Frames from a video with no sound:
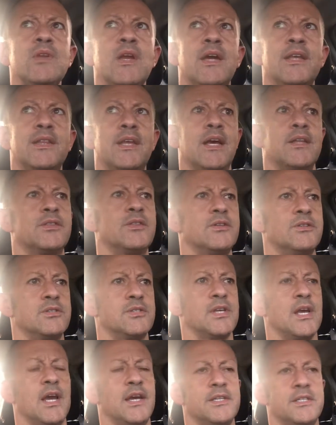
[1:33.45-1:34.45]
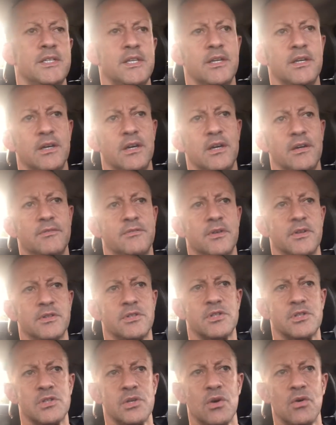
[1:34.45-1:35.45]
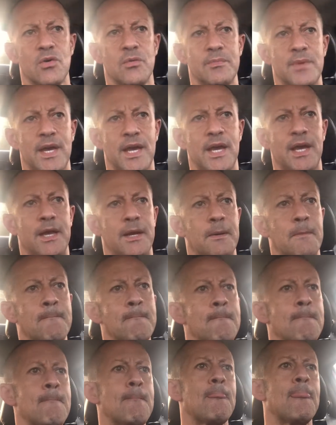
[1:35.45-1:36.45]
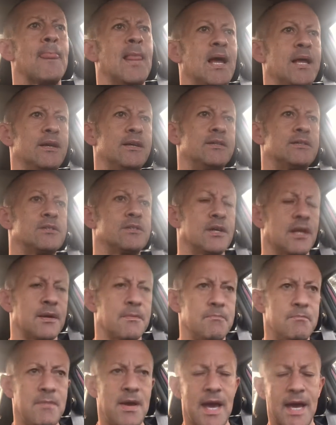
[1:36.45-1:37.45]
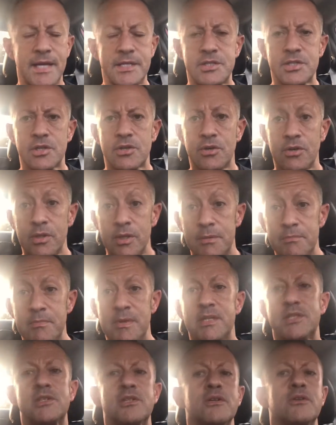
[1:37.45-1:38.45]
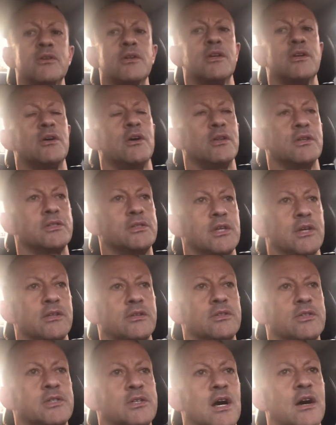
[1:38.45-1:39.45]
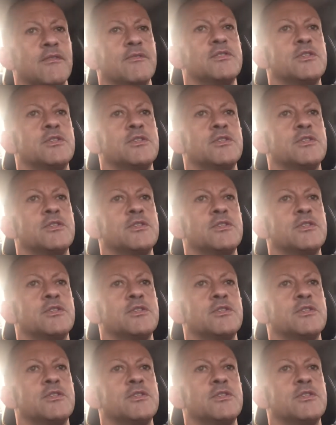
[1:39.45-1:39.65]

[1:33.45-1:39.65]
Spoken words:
And that there's the idea of a soulmate, and it's like magical and mystical and all this other stuff.